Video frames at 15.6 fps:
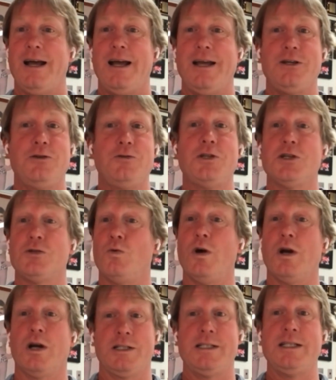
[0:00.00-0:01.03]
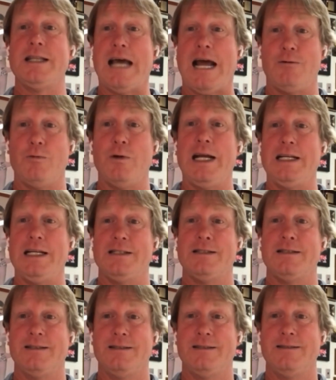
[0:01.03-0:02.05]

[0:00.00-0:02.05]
you just want to see that race.